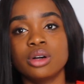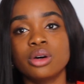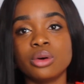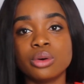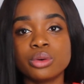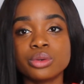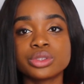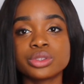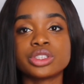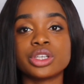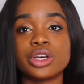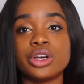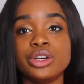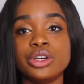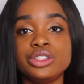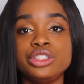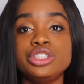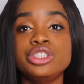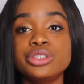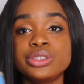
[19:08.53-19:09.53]

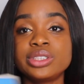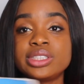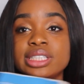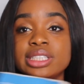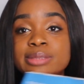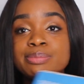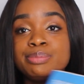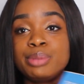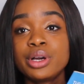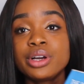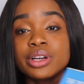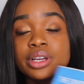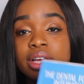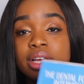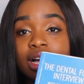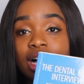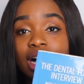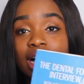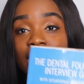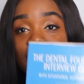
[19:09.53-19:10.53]
Also, use this book.
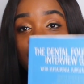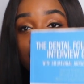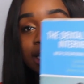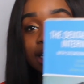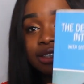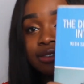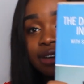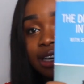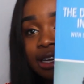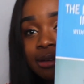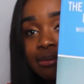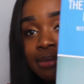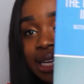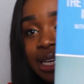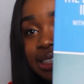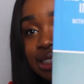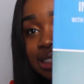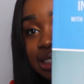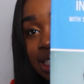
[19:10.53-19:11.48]
I highly recommend